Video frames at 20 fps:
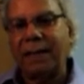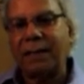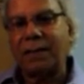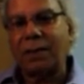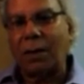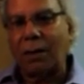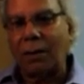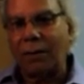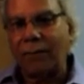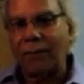
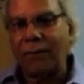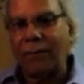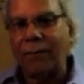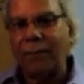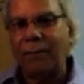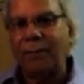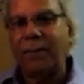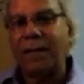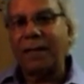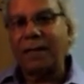sort of
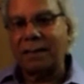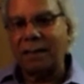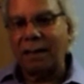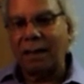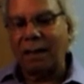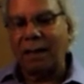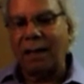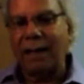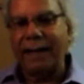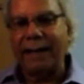
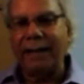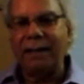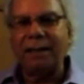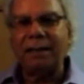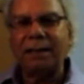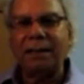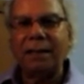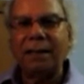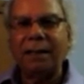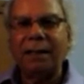personal
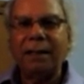guide